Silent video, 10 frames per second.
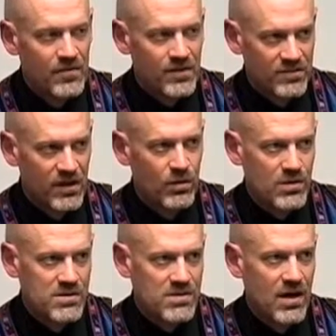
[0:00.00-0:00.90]
the
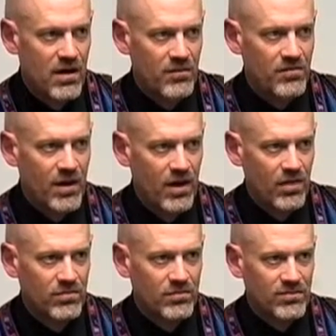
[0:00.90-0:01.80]
secrets of
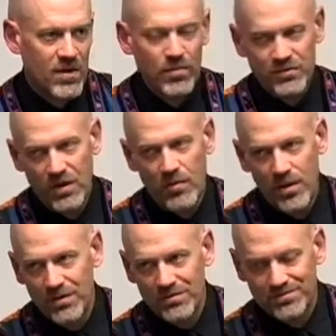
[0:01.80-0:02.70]
their temple
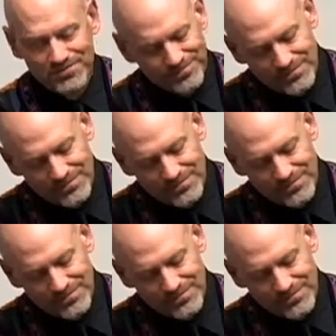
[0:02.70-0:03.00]
ceremonies.